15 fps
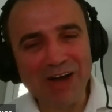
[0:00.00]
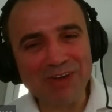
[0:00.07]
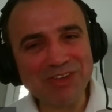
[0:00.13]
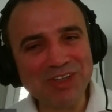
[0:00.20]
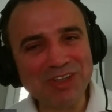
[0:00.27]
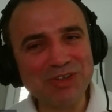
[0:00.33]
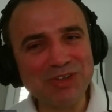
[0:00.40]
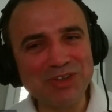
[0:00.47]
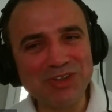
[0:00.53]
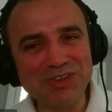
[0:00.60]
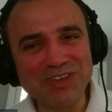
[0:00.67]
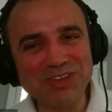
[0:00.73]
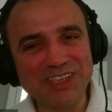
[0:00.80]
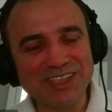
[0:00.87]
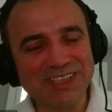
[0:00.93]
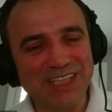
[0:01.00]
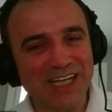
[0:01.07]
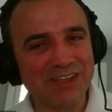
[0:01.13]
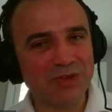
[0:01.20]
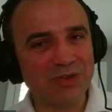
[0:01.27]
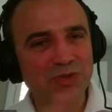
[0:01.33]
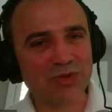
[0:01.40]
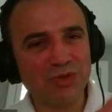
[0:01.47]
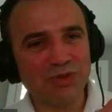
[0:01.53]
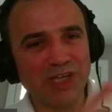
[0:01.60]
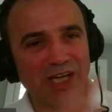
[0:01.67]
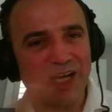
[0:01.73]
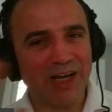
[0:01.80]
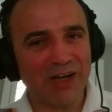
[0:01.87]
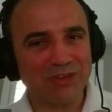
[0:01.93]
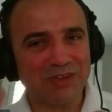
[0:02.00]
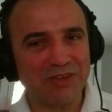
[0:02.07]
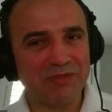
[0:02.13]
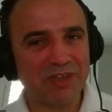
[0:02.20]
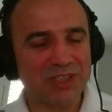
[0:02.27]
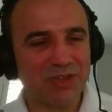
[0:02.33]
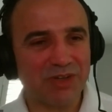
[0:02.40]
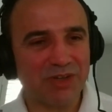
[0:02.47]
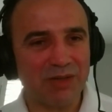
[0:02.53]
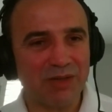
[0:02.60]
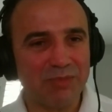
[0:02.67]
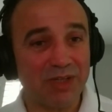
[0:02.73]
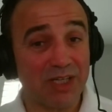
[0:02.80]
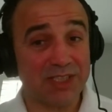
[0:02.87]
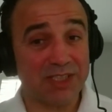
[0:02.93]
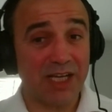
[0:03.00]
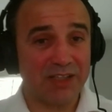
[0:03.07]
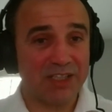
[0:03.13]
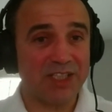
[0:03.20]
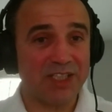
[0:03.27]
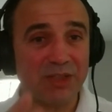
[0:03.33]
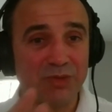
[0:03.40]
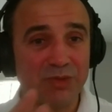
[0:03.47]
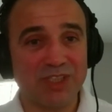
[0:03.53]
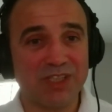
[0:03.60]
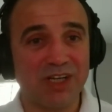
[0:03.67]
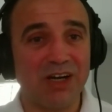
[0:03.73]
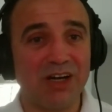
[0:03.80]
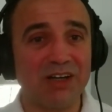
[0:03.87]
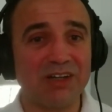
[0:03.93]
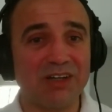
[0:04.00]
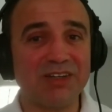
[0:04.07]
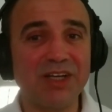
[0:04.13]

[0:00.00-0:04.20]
did you decided to get out of Israel? Because I understand it was hard.